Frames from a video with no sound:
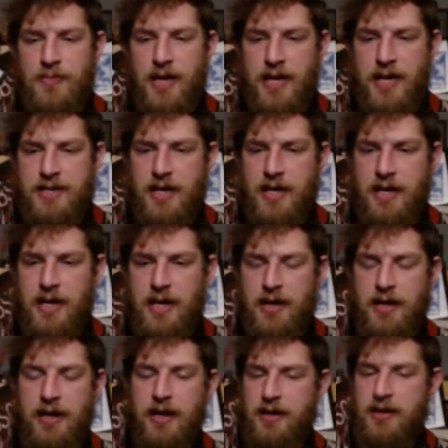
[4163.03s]
That's kind of
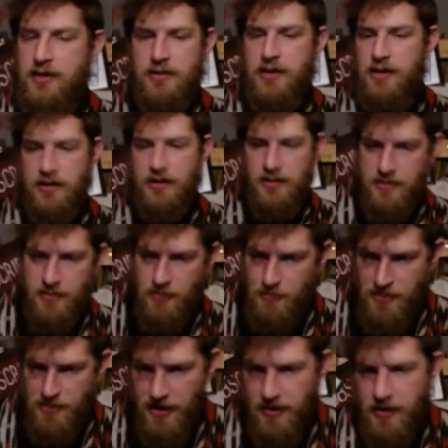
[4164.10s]
how, and then
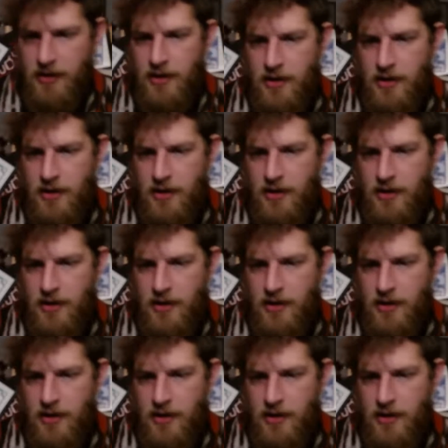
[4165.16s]
you pick.